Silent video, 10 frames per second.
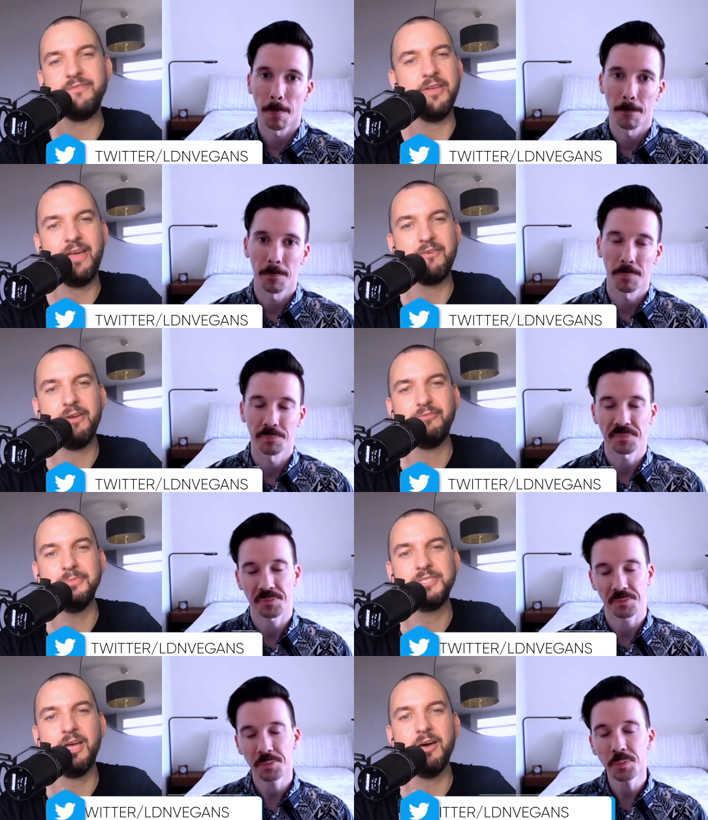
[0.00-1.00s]
Speaker 1: known that right from the
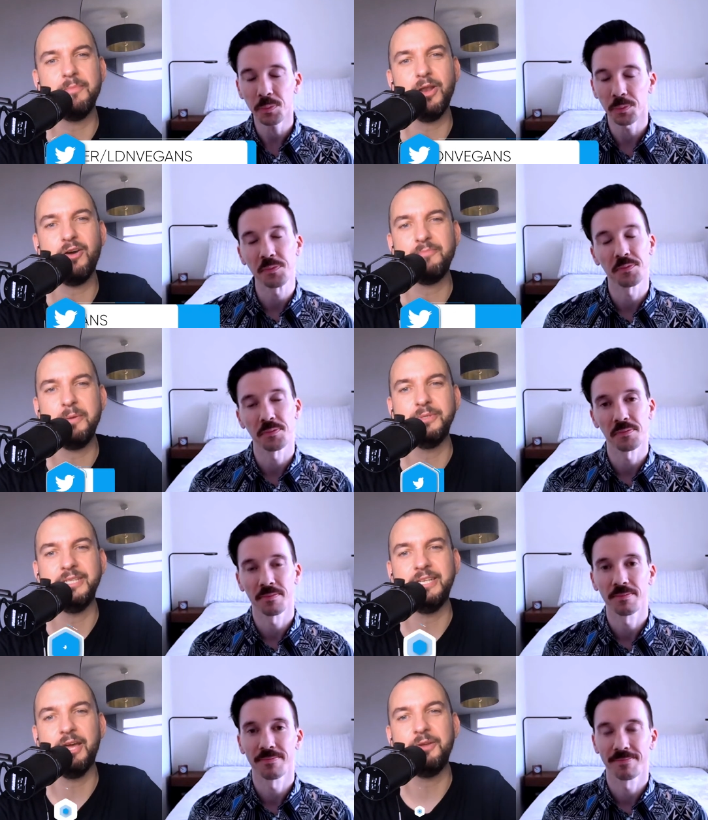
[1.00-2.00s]
start, but a lot of people didn't
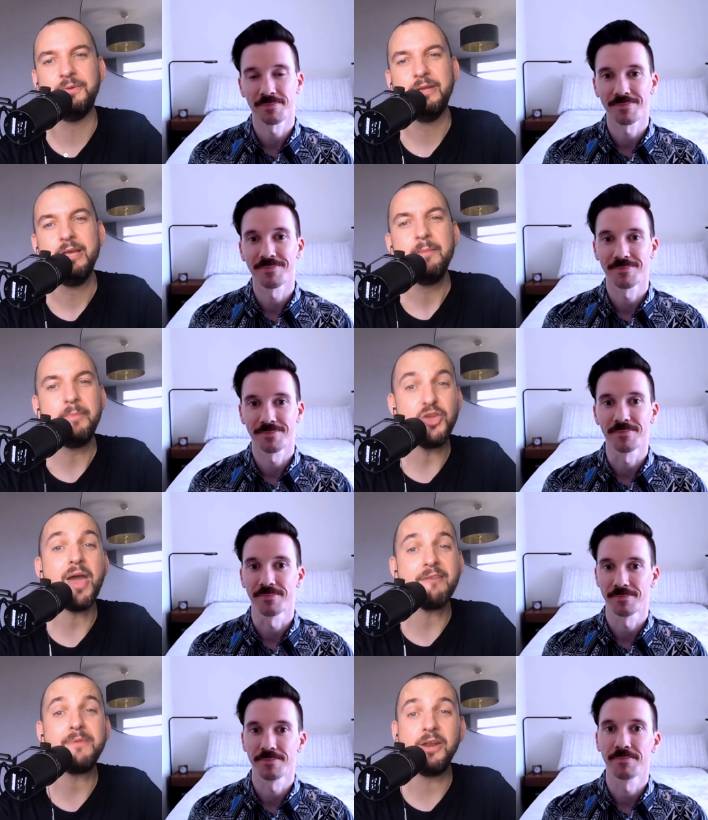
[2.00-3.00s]
know. But you
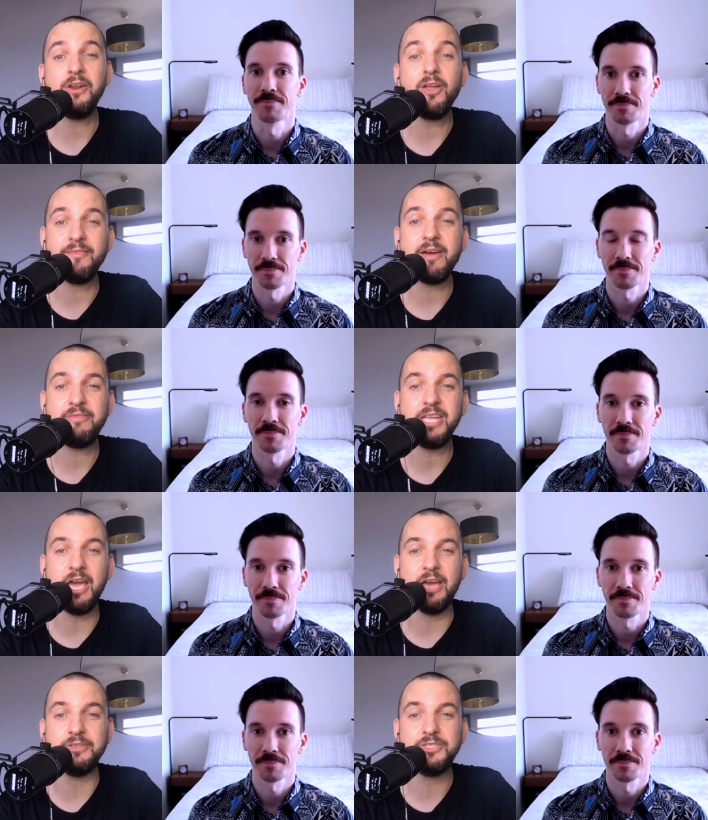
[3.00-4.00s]
have been on a lot of our
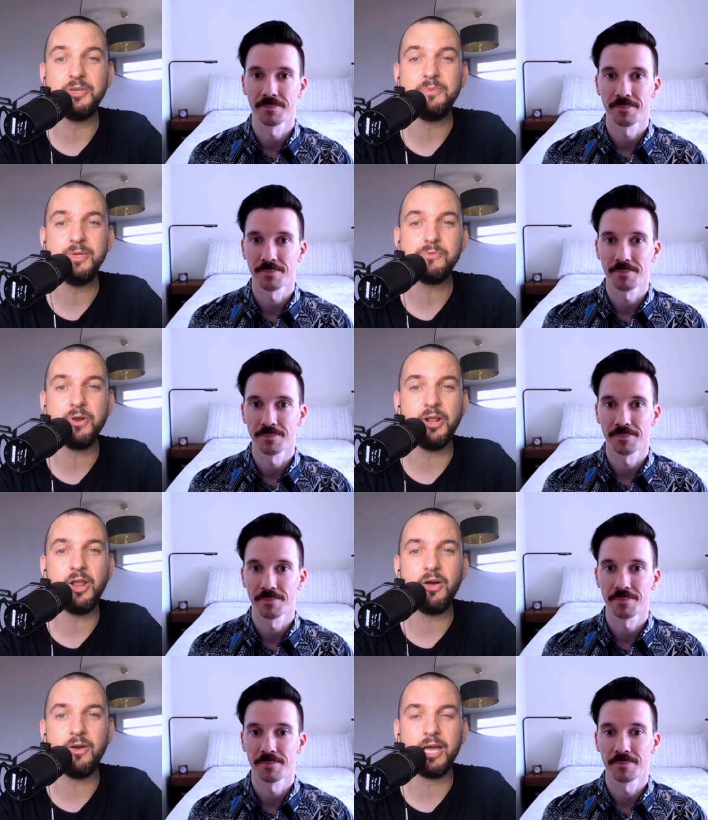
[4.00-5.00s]
videos. You were on a
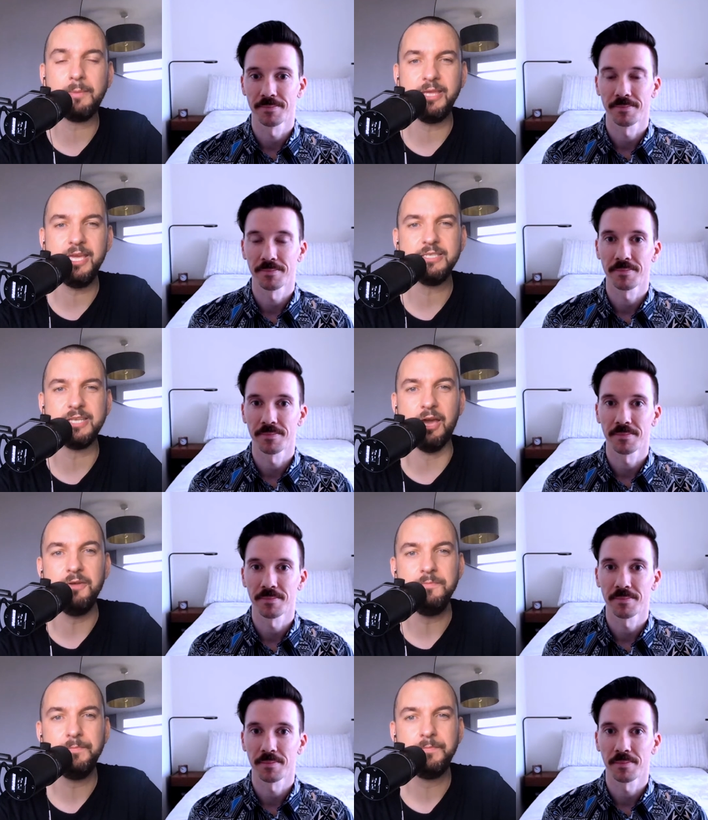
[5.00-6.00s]
lot a couple of years ago.